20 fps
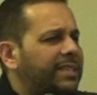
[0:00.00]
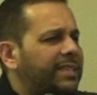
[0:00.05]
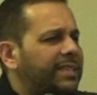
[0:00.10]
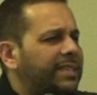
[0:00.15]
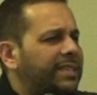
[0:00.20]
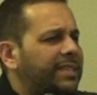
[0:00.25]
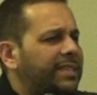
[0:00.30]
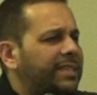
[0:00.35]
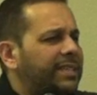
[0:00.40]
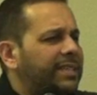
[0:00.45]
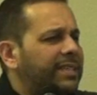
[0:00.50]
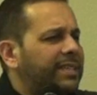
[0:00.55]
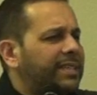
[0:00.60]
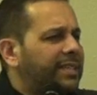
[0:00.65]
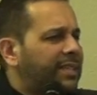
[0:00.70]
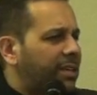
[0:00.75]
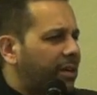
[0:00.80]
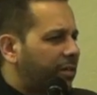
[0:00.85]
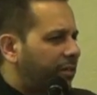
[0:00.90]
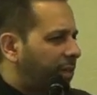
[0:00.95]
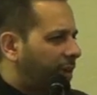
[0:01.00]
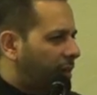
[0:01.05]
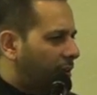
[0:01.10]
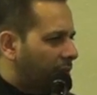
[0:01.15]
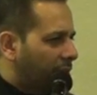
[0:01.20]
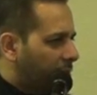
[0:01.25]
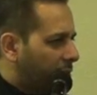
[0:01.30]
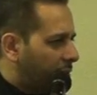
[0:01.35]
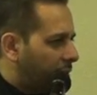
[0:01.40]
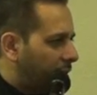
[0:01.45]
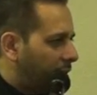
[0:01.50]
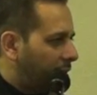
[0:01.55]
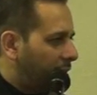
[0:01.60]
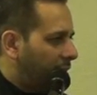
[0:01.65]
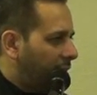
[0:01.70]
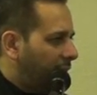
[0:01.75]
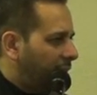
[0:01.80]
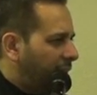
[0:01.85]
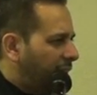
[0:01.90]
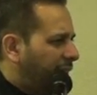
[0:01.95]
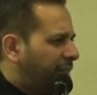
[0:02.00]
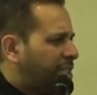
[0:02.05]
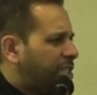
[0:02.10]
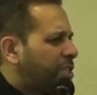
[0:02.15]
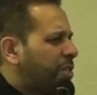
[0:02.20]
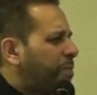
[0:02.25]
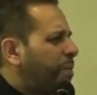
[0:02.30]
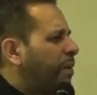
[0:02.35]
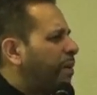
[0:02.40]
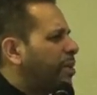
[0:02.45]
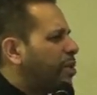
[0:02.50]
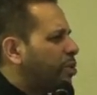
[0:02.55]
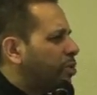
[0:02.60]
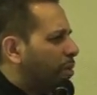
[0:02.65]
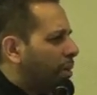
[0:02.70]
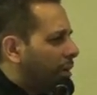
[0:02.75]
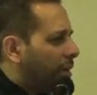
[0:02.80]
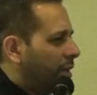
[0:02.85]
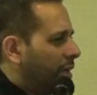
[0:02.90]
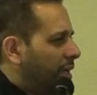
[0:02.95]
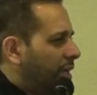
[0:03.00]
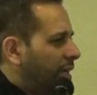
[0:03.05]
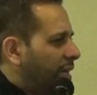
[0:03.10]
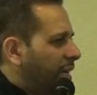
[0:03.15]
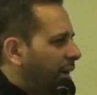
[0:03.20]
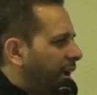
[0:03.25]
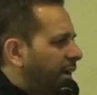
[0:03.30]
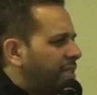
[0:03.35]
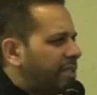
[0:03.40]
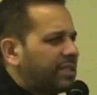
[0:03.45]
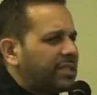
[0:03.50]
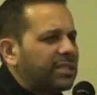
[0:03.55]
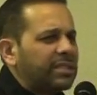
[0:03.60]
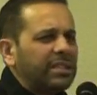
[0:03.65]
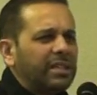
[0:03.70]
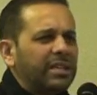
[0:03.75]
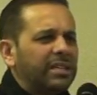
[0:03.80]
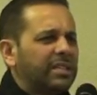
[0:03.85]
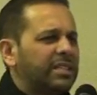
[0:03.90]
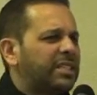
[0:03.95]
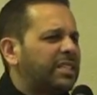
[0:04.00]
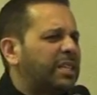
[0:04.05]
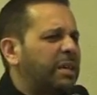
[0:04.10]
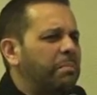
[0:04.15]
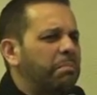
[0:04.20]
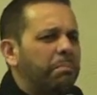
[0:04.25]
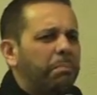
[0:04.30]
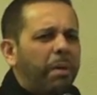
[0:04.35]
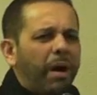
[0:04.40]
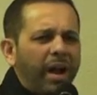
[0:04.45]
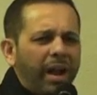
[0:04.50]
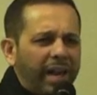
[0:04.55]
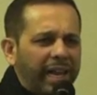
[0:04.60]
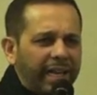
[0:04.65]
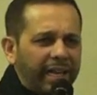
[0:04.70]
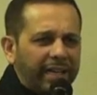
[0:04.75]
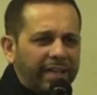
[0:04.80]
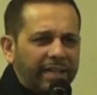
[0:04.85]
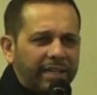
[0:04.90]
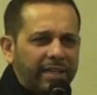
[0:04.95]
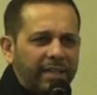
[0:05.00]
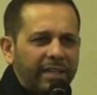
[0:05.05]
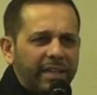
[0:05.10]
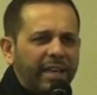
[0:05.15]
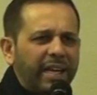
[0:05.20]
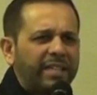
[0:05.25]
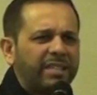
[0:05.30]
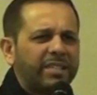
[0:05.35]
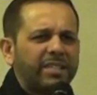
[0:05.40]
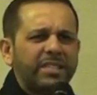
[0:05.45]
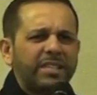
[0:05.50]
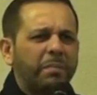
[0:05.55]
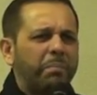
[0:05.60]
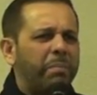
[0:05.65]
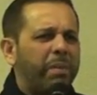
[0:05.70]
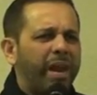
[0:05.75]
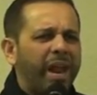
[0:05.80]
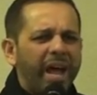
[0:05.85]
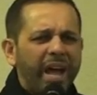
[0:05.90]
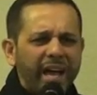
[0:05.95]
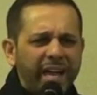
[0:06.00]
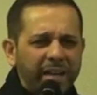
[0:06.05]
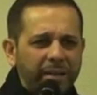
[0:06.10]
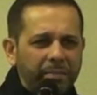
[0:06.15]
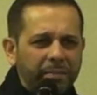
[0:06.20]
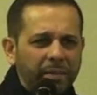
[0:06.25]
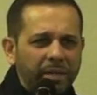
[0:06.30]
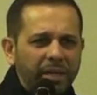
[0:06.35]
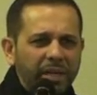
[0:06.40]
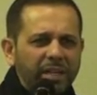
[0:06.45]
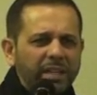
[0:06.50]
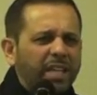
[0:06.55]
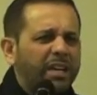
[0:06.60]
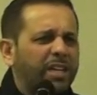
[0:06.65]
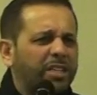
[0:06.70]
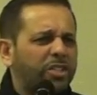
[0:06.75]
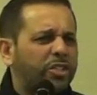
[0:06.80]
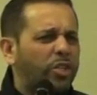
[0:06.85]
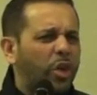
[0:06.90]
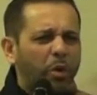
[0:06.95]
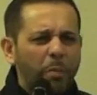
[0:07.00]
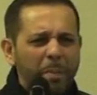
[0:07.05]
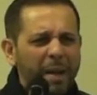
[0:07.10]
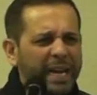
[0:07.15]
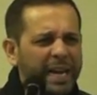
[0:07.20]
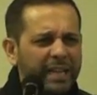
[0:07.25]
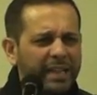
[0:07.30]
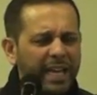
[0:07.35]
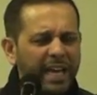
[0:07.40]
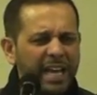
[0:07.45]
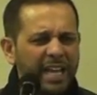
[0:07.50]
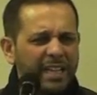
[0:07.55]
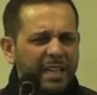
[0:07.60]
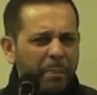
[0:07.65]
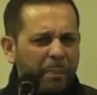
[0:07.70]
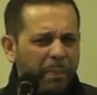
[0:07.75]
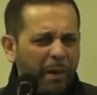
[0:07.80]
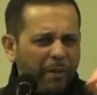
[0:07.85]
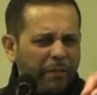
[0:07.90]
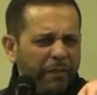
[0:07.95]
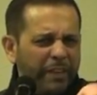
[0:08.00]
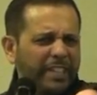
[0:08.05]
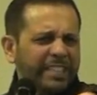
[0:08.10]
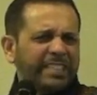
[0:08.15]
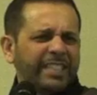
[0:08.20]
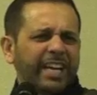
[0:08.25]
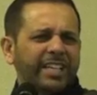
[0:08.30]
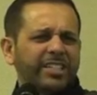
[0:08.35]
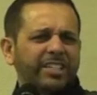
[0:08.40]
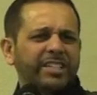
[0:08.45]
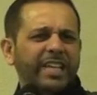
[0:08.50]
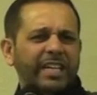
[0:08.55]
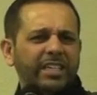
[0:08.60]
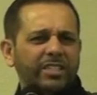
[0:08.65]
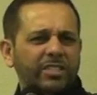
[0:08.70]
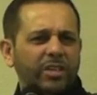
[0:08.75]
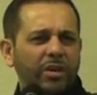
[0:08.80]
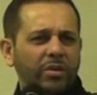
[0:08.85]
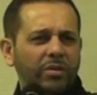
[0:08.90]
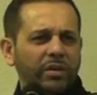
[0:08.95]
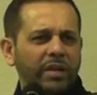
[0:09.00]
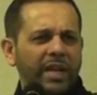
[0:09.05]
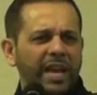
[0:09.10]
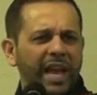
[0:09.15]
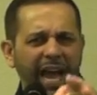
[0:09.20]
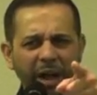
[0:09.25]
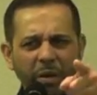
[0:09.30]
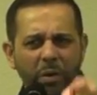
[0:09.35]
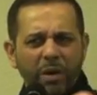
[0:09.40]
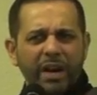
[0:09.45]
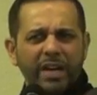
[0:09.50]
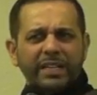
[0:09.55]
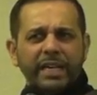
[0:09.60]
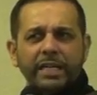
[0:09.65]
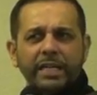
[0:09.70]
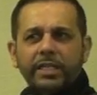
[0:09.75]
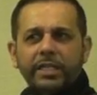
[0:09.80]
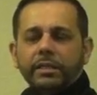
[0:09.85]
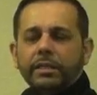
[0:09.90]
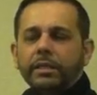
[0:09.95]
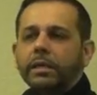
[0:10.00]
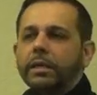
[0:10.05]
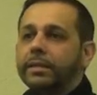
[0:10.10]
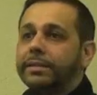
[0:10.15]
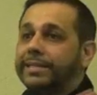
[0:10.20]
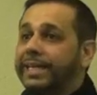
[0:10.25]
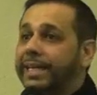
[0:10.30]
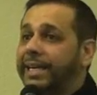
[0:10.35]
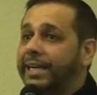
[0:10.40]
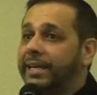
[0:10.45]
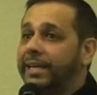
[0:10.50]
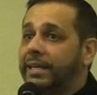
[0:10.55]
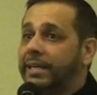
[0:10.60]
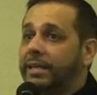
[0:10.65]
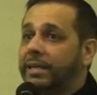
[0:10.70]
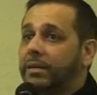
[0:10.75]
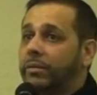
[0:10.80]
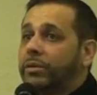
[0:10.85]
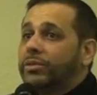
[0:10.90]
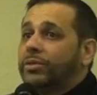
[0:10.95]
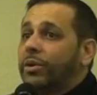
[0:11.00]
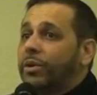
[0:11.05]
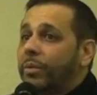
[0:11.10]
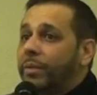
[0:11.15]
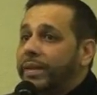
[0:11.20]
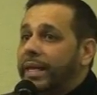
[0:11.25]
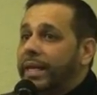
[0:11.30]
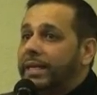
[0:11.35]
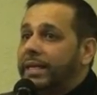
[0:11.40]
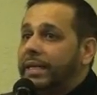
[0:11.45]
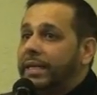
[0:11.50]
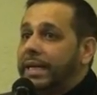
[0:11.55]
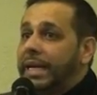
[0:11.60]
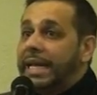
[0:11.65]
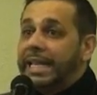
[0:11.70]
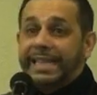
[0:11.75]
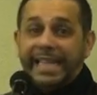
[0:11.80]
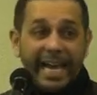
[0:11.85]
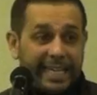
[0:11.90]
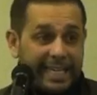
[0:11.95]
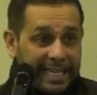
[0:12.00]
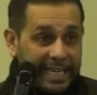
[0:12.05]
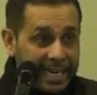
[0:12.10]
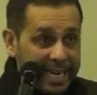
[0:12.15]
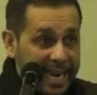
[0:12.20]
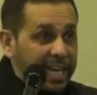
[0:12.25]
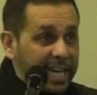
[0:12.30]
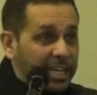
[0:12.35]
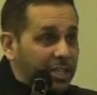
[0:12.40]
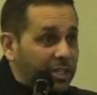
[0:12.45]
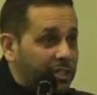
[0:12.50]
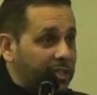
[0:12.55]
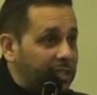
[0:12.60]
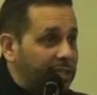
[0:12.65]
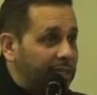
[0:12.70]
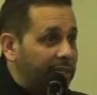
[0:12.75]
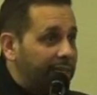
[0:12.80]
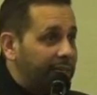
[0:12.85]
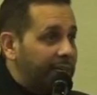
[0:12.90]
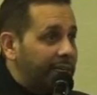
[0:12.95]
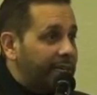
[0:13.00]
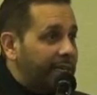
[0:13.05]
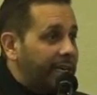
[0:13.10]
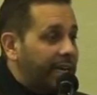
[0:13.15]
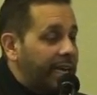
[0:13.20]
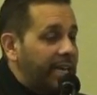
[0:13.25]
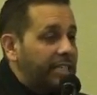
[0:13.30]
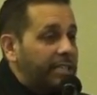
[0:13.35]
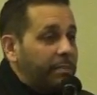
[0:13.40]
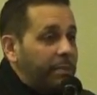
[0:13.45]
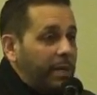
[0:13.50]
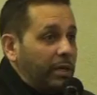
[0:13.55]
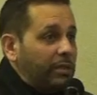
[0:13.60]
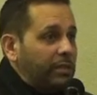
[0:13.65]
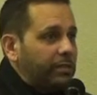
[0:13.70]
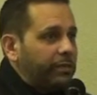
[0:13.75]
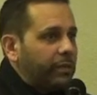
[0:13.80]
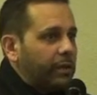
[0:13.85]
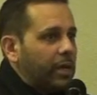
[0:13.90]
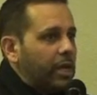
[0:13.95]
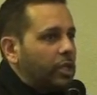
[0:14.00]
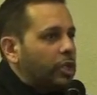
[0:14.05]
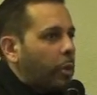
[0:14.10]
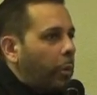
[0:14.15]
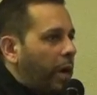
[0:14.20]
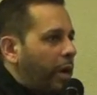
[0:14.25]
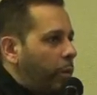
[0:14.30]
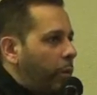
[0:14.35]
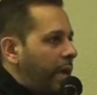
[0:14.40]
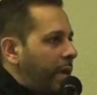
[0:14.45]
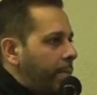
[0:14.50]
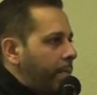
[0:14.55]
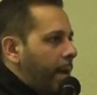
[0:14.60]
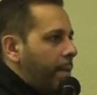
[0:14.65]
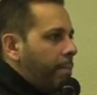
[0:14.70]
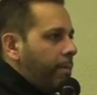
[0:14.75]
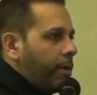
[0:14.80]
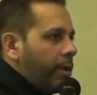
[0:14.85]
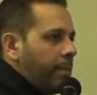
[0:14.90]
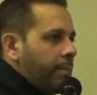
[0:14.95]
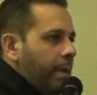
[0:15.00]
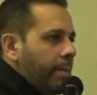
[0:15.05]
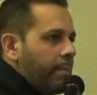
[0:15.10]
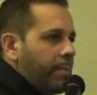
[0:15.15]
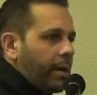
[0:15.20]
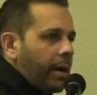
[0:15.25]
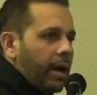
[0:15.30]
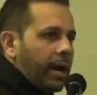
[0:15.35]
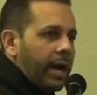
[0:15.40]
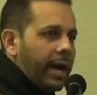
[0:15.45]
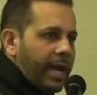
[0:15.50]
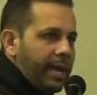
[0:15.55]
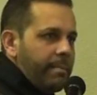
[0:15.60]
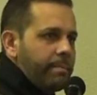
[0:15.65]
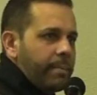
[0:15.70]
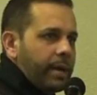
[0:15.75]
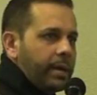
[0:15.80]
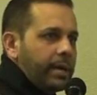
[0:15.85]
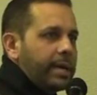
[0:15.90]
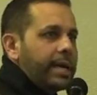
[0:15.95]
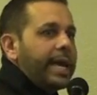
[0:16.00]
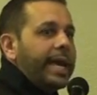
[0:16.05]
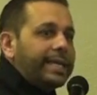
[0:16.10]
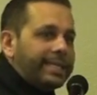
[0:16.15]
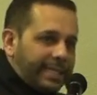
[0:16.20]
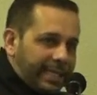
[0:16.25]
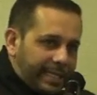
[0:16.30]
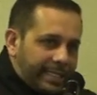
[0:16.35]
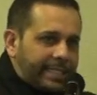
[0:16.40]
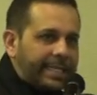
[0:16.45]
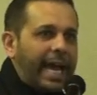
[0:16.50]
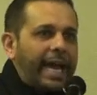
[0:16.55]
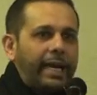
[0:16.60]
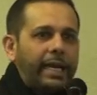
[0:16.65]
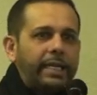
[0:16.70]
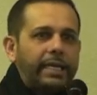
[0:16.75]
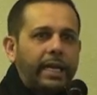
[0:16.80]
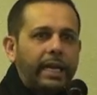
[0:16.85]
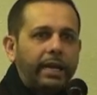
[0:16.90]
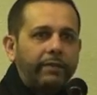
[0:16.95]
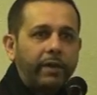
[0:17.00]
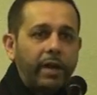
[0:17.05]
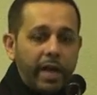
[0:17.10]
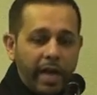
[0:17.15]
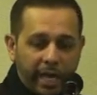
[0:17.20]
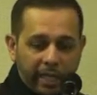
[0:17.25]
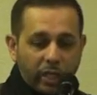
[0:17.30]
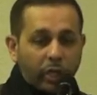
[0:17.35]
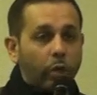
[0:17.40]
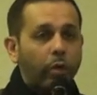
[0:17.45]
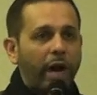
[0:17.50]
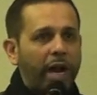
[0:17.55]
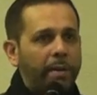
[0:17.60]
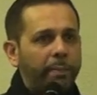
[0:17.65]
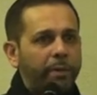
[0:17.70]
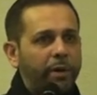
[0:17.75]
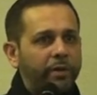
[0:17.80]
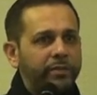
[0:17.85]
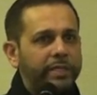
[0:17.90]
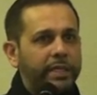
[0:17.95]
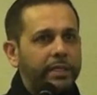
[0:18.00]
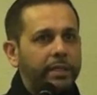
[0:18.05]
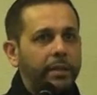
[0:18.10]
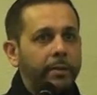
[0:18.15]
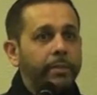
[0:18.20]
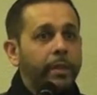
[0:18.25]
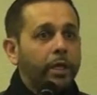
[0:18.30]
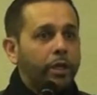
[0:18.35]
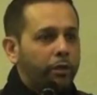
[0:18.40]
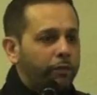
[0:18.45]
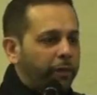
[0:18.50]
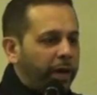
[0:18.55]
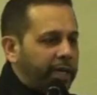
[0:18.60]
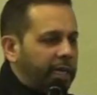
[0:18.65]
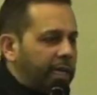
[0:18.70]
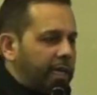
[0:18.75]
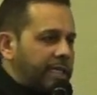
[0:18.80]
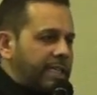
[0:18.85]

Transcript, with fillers: It's a center of the earth. It's spiritual. It's symbolic. It's sublime. There are so many things. The Prophet touched that stone. I want to touch it. See? What's wrong with that? That connection is beautiful. So when we remember our A'immah, it's exactly that level. And the Quran proves it. You find